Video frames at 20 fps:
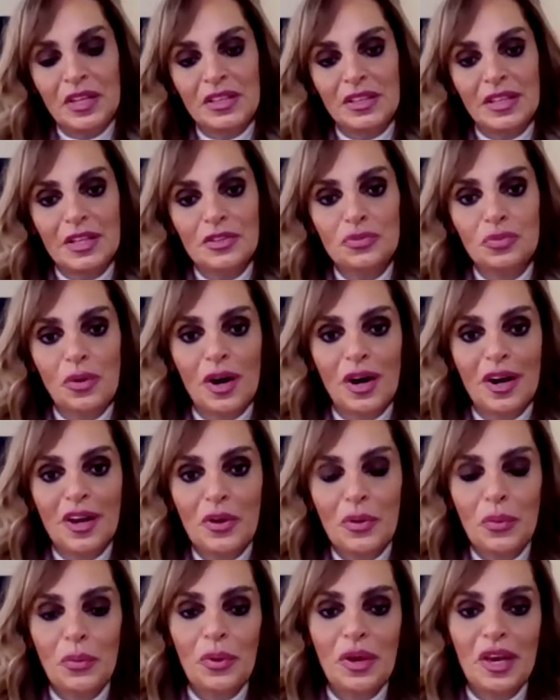That's why
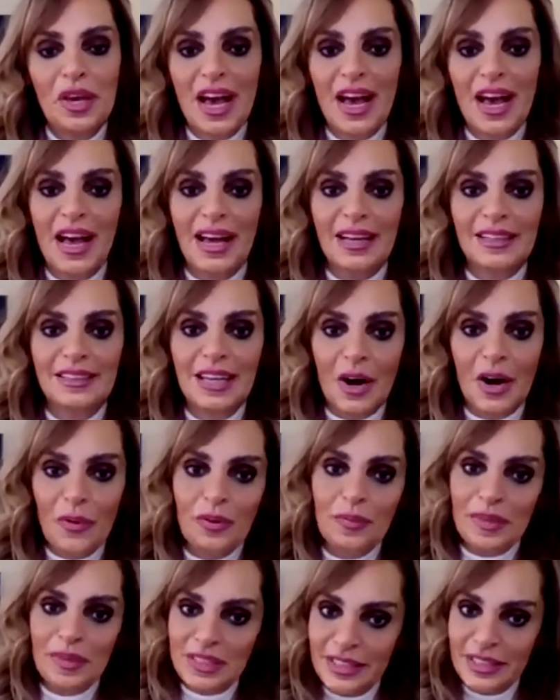we had our
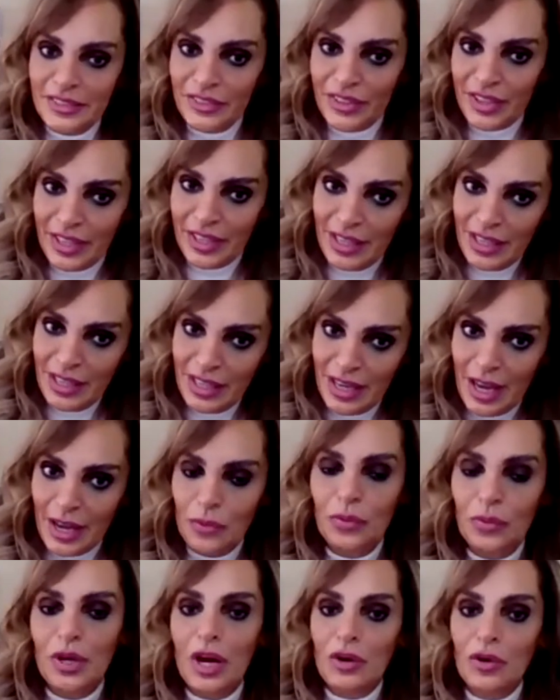media training,
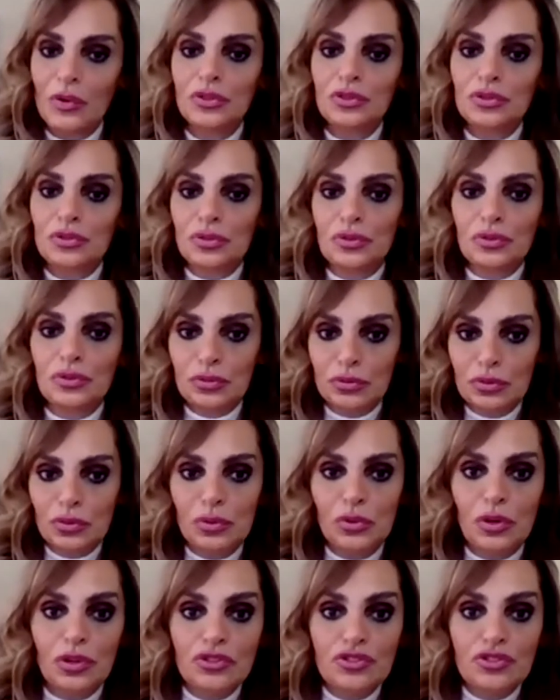and we are going to
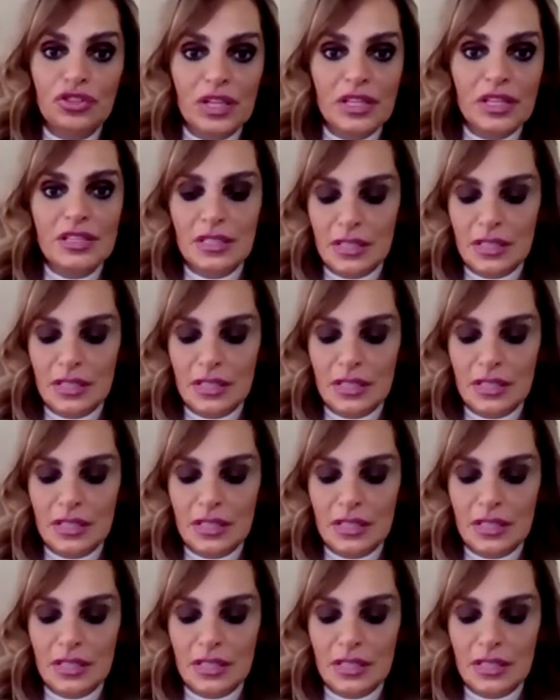launch this